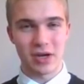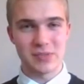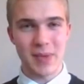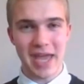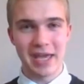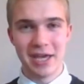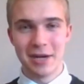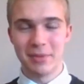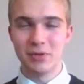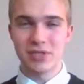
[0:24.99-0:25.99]
of Barry's Bay,
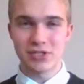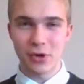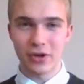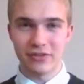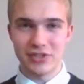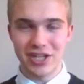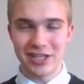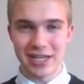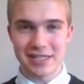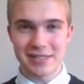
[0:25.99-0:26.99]
but it was a stroke of
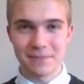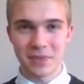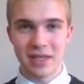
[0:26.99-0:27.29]
genius.